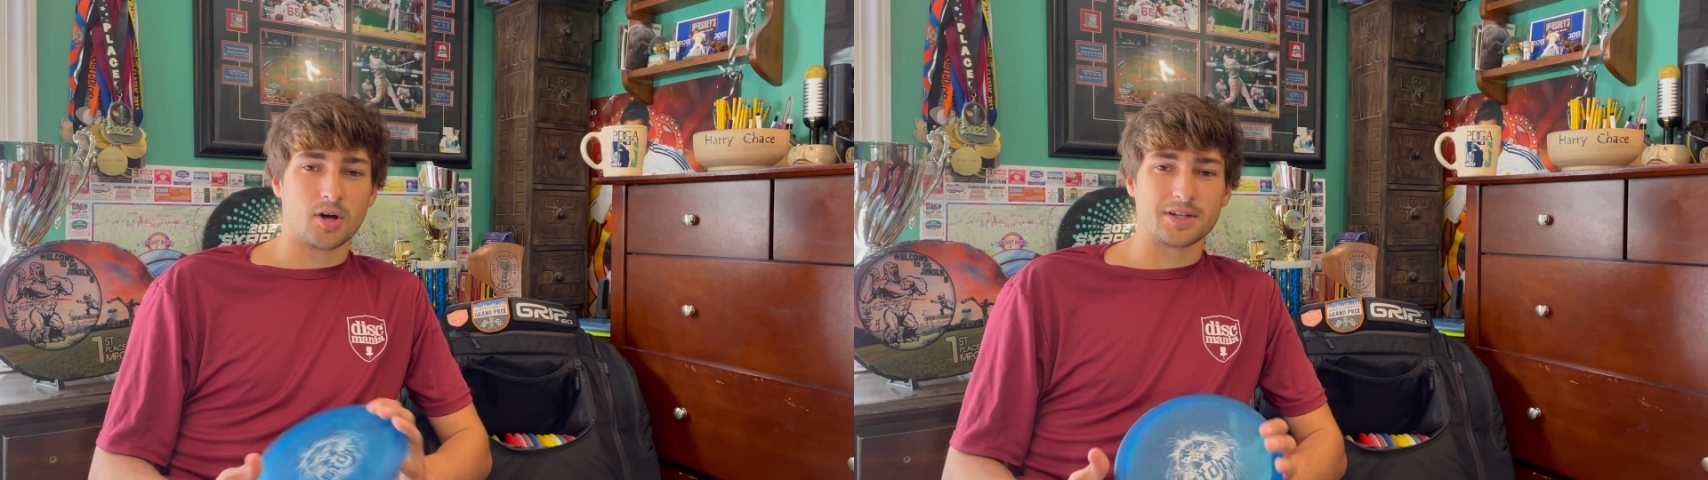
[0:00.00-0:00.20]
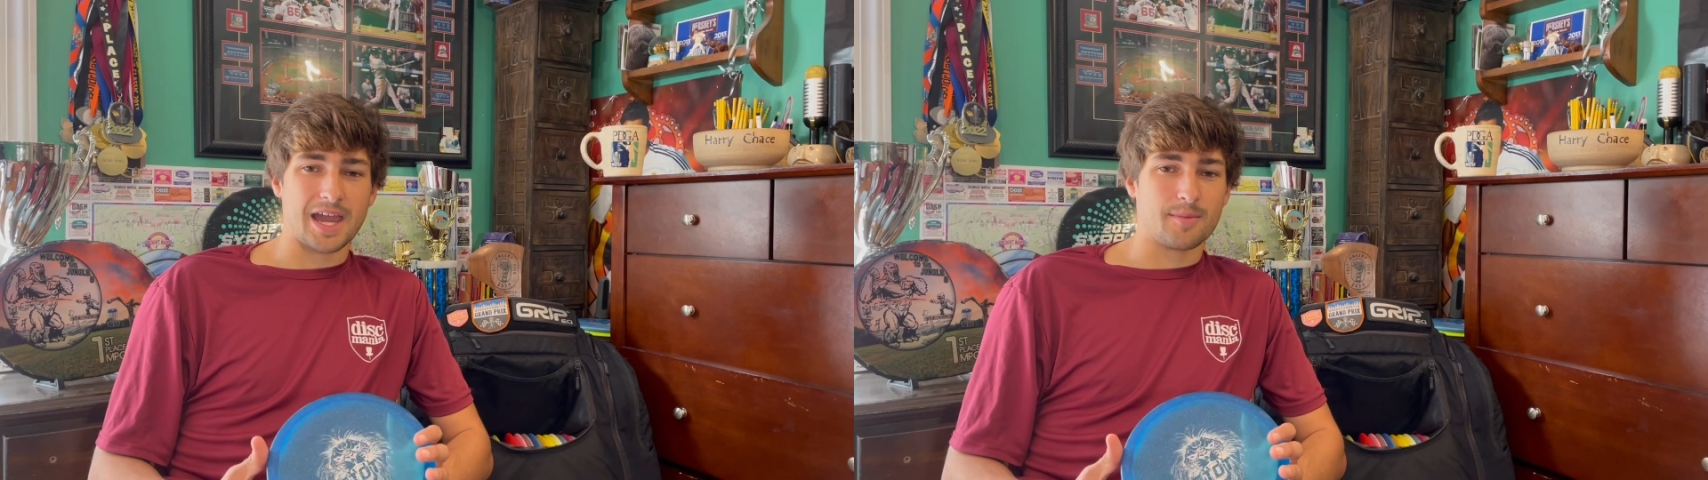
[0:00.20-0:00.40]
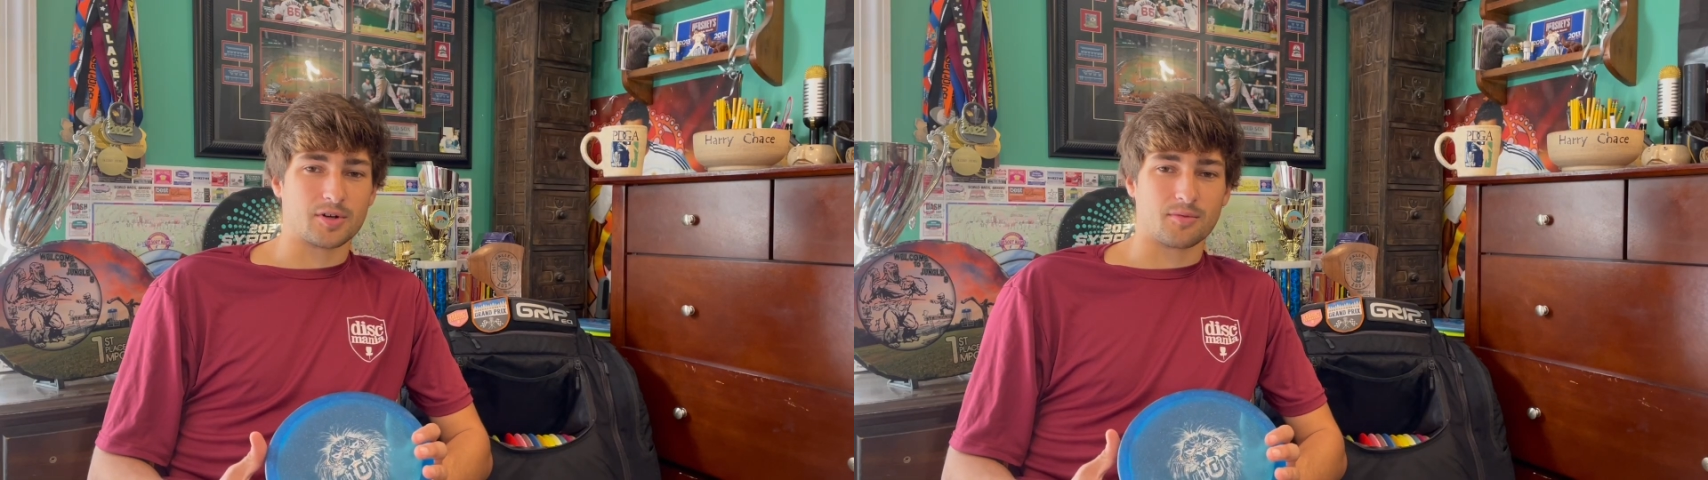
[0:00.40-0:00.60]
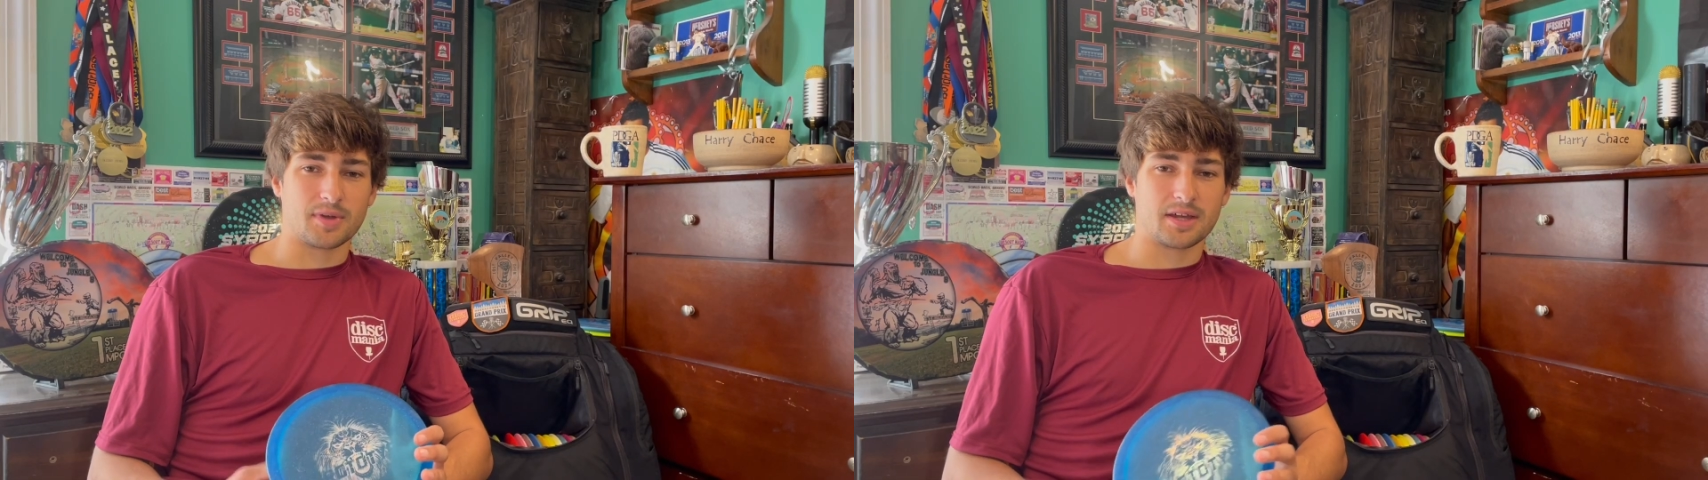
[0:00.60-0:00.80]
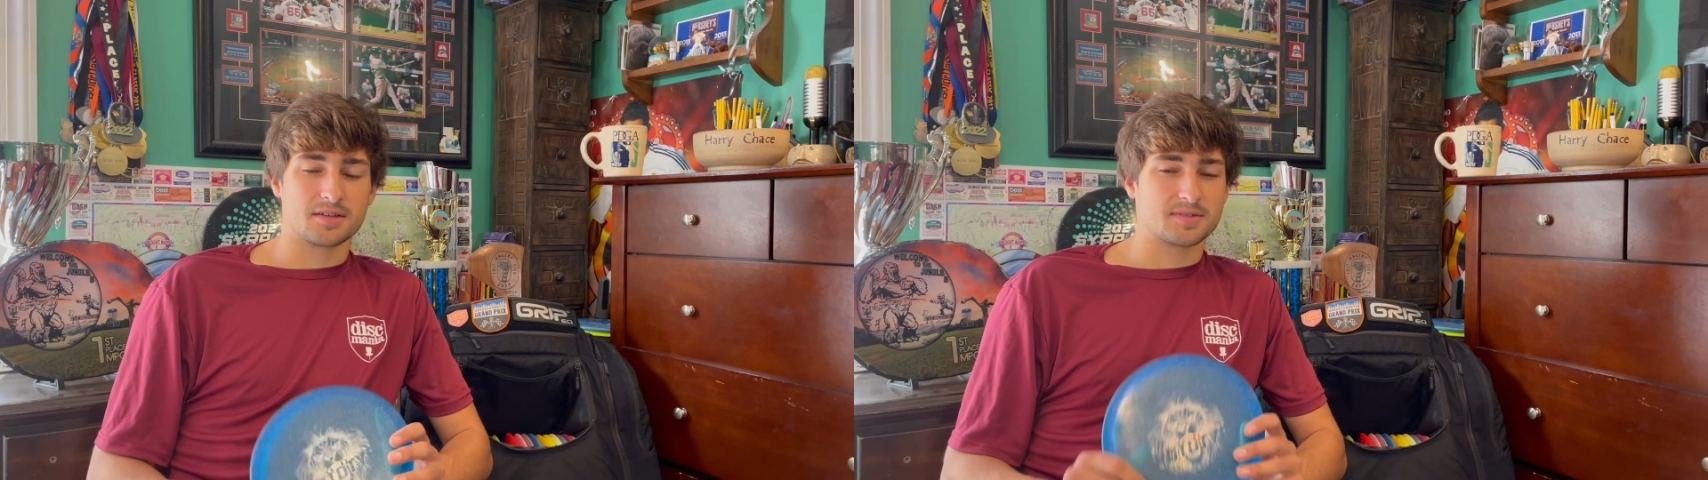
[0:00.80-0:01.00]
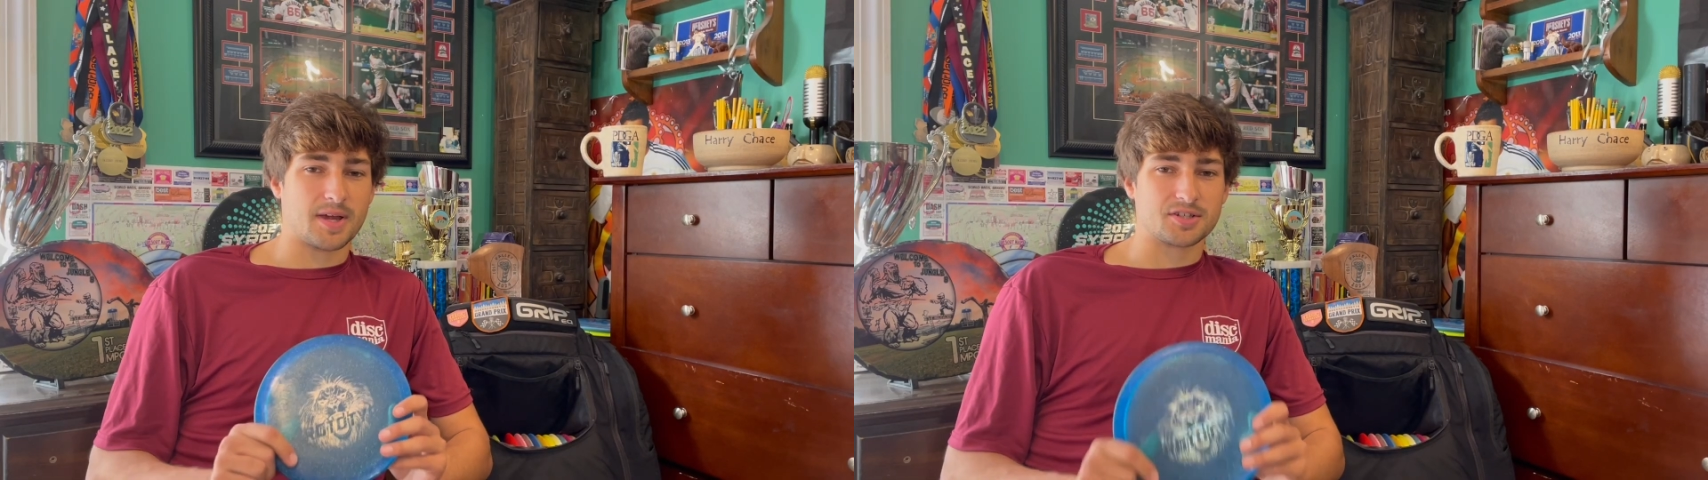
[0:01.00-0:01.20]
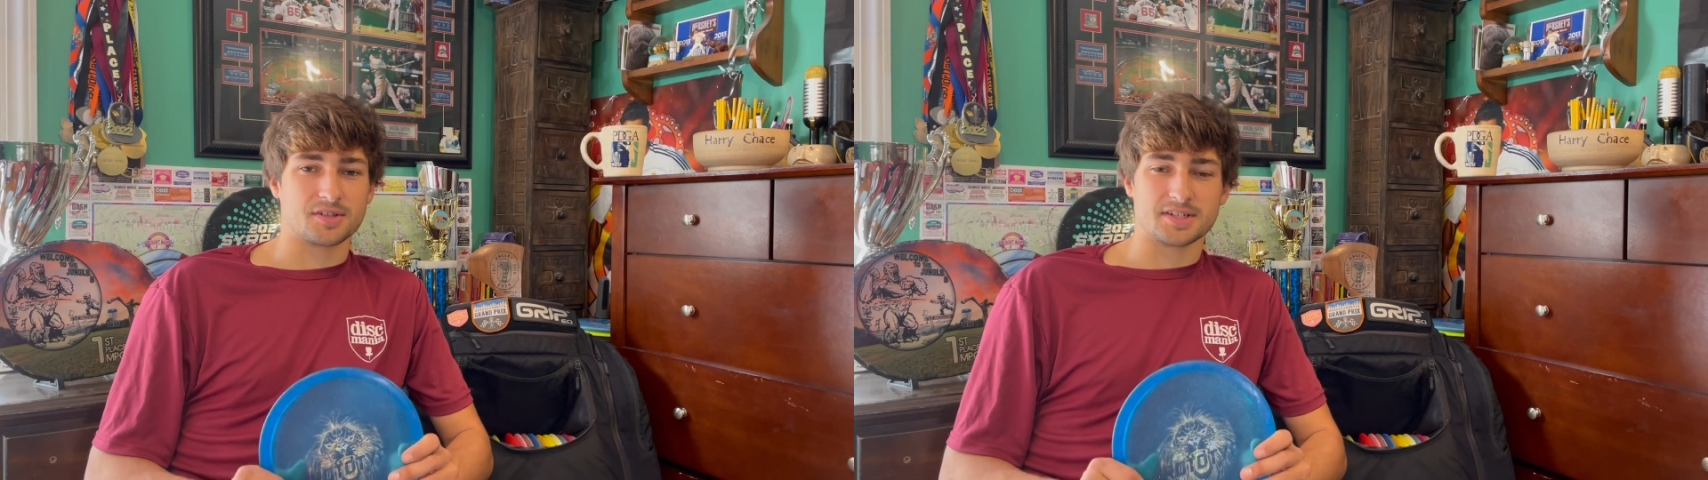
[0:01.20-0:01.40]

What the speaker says: diameter mid, especially